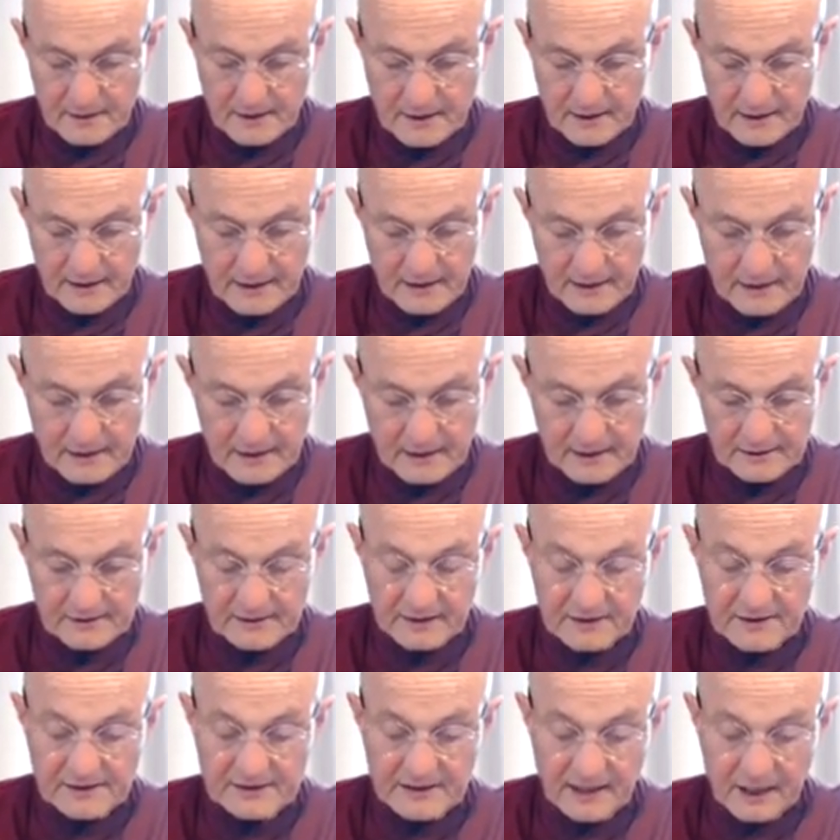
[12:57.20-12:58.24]
And the
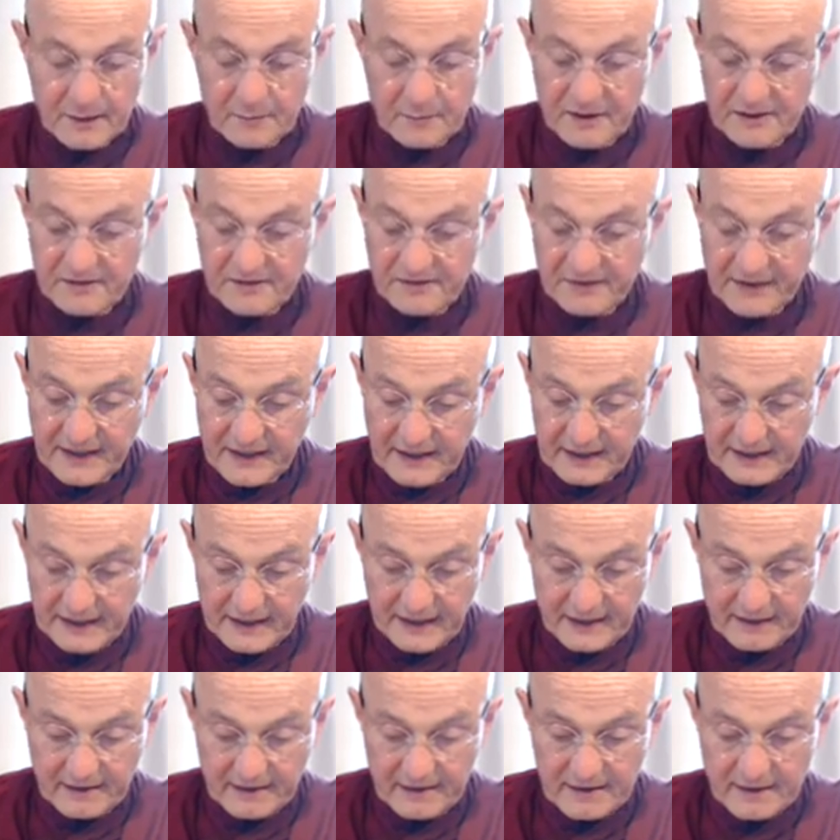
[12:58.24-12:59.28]
same with
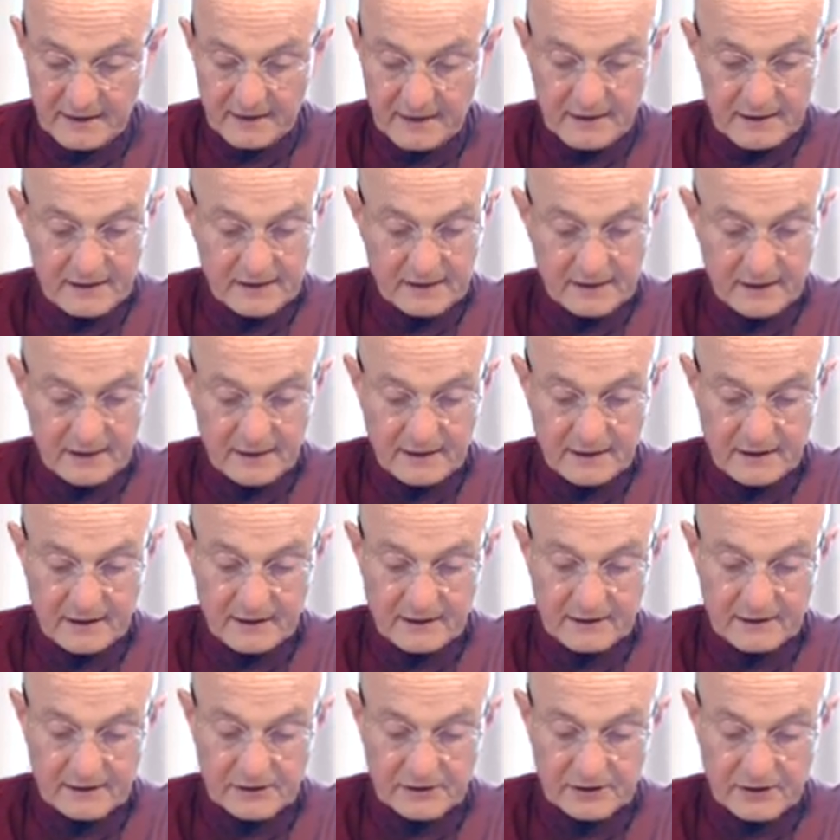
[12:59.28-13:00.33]
feeling.
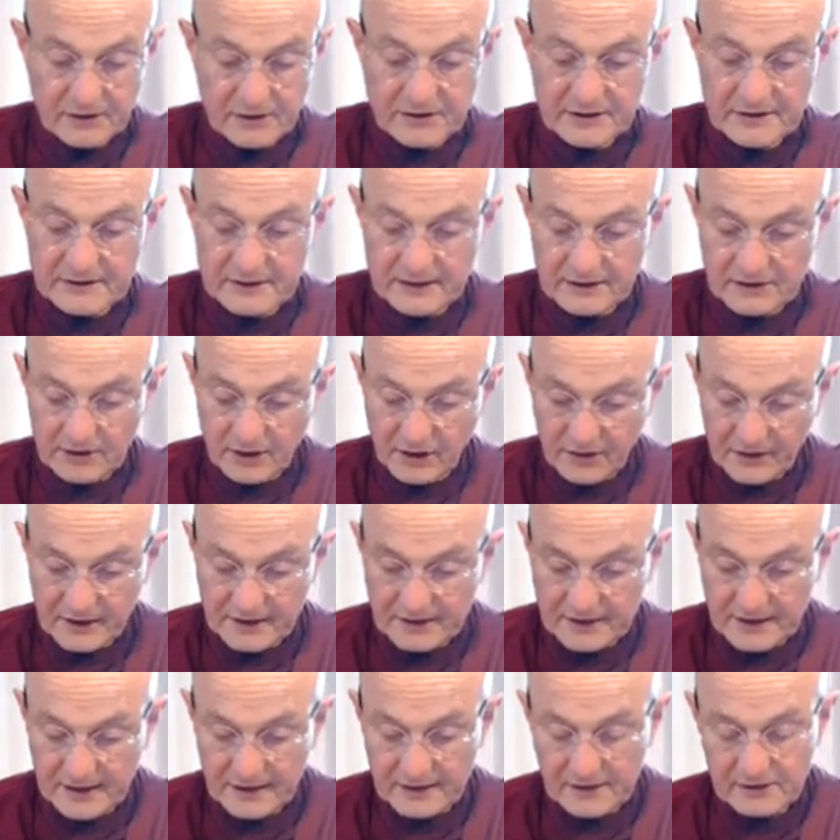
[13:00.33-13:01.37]
Such is its
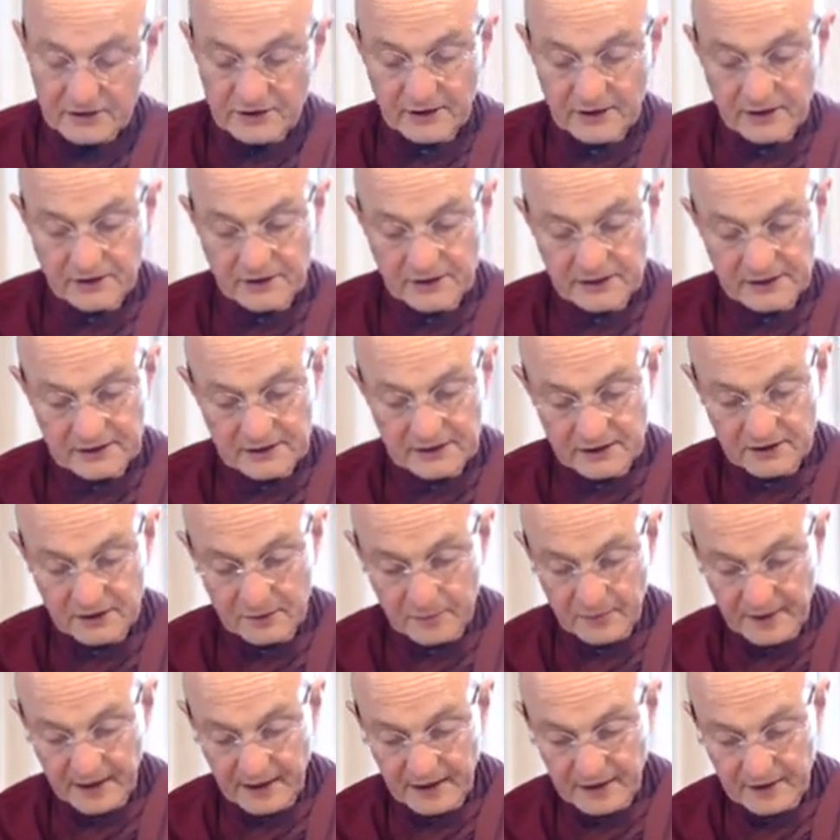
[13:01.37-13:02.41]
origin, such is
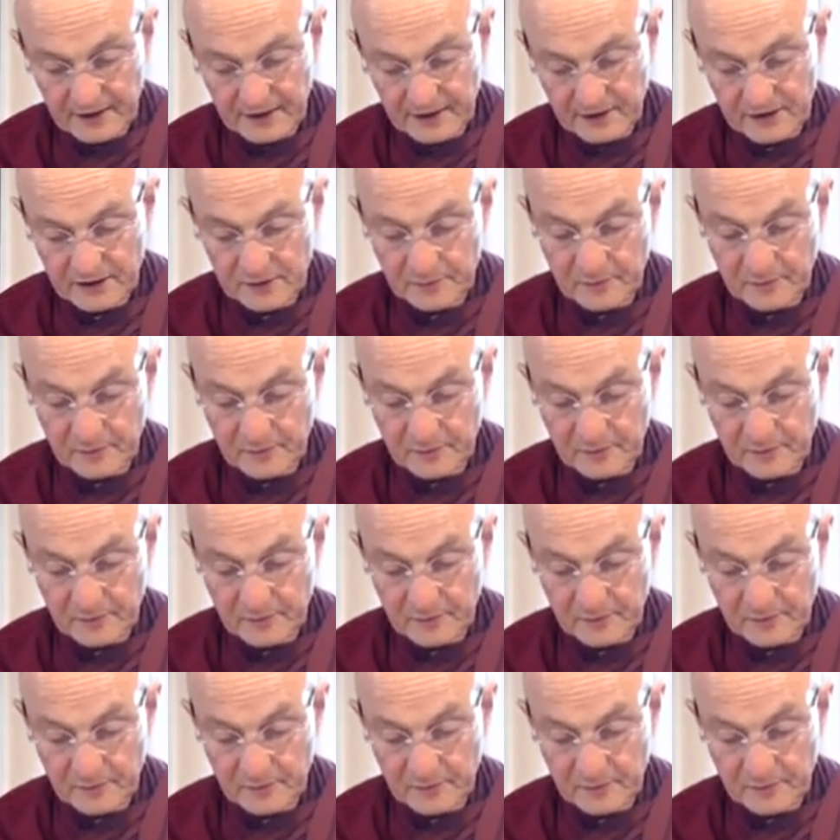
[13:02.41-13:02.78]
disappearance.